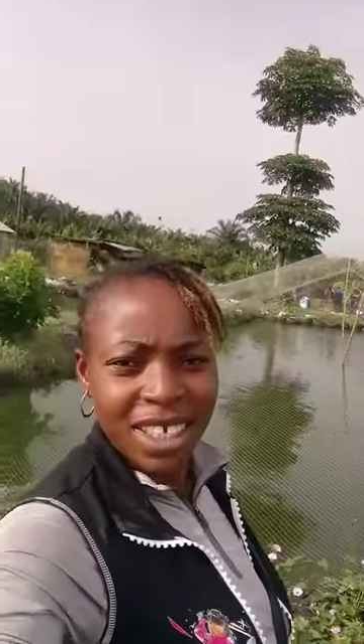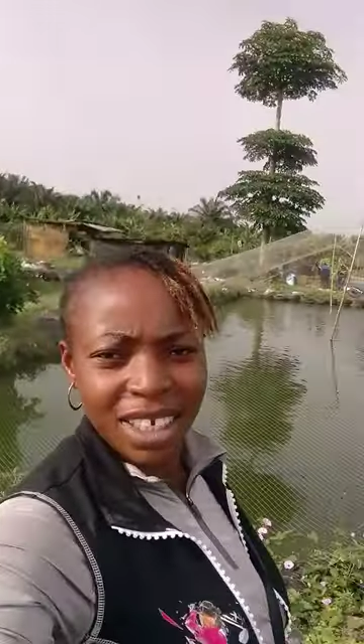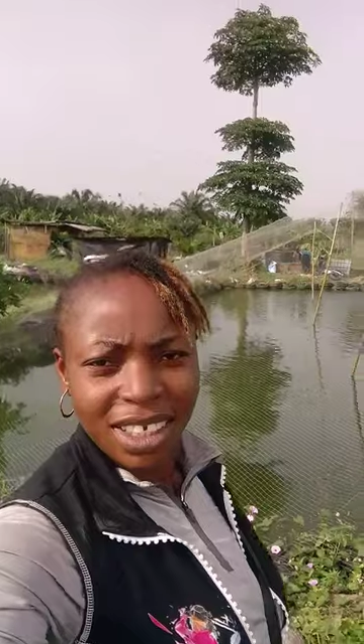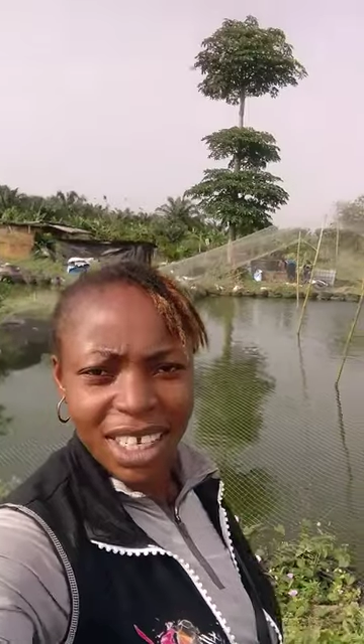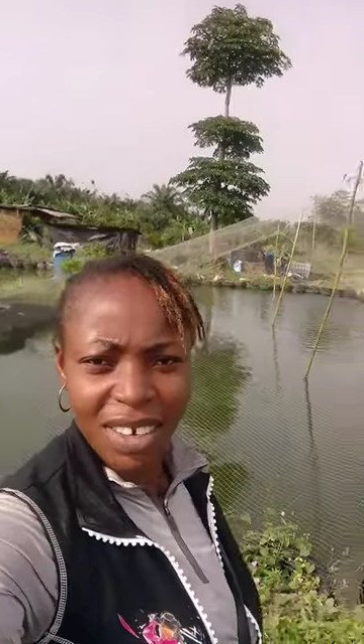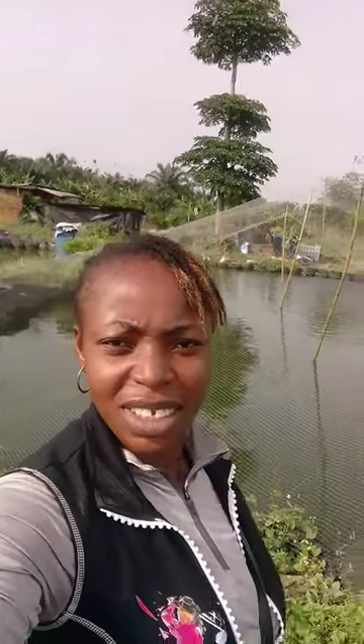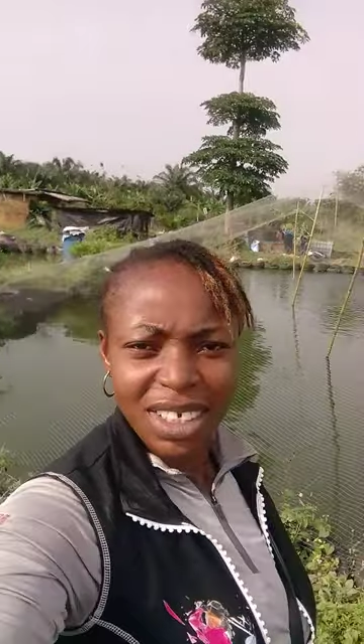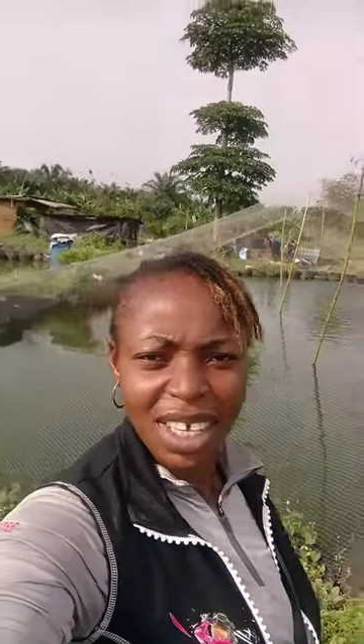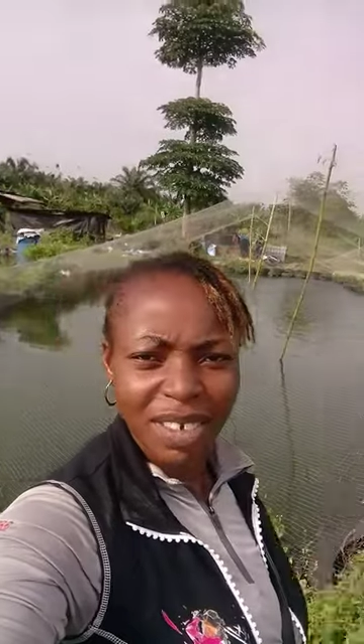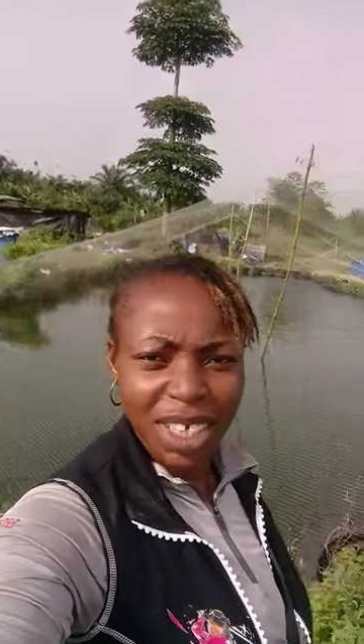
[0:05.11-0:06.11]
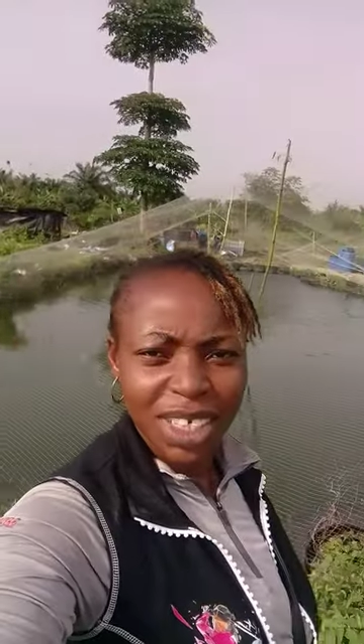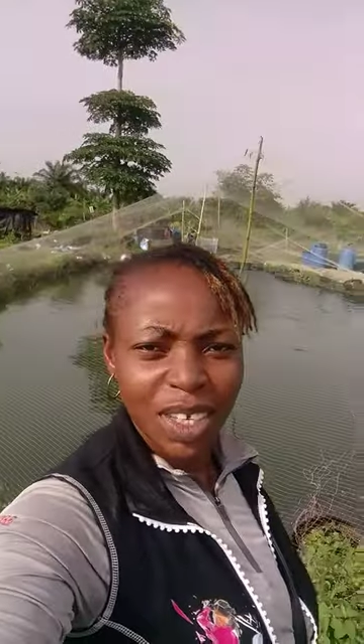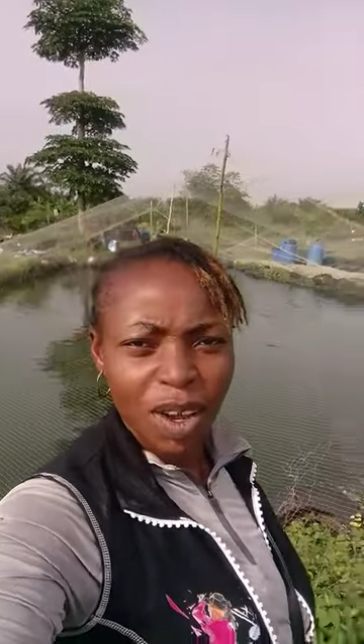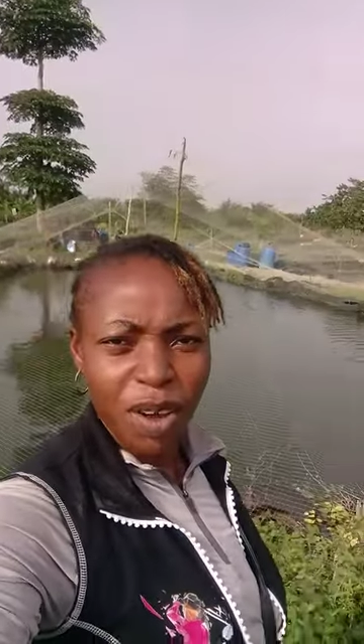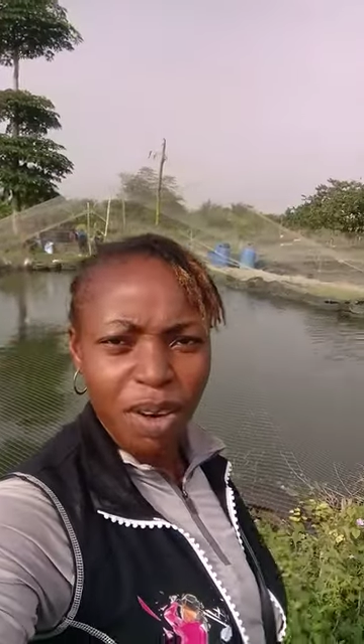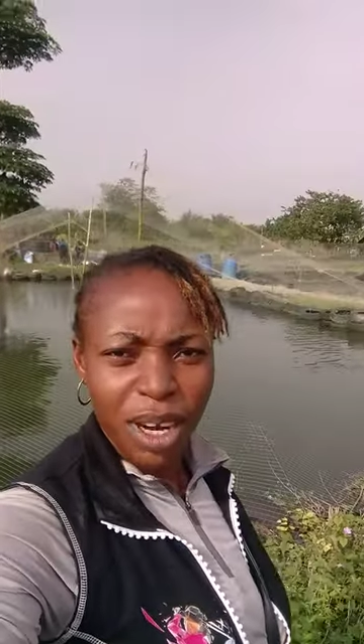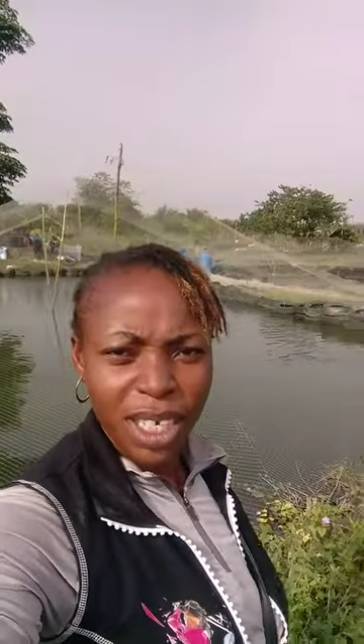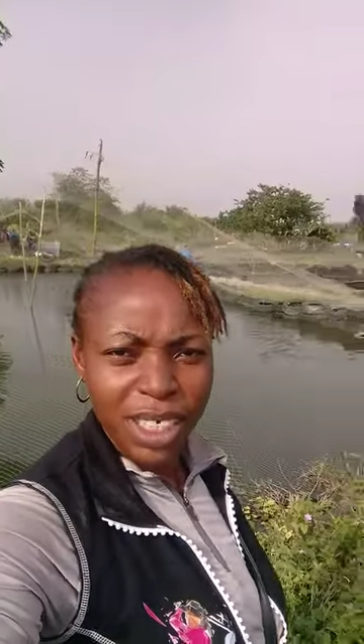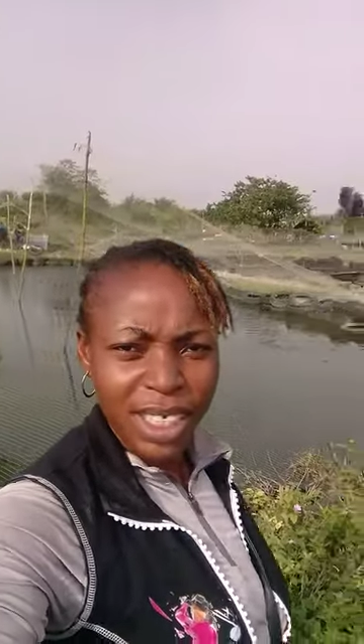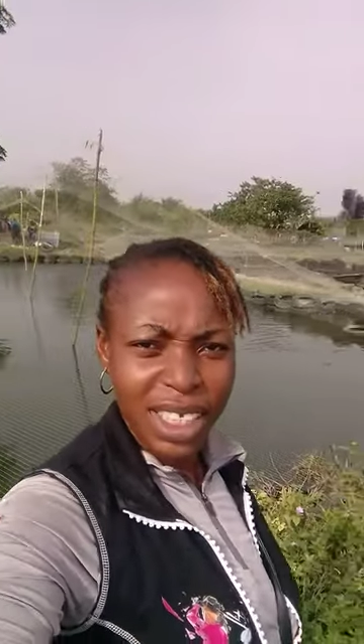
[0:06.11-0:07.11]
so today I want to give you a tour
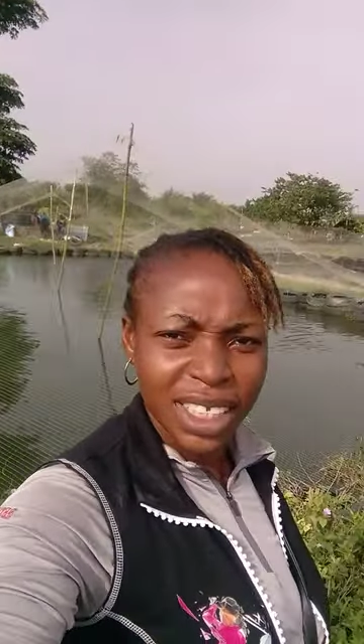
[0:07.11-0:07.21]
around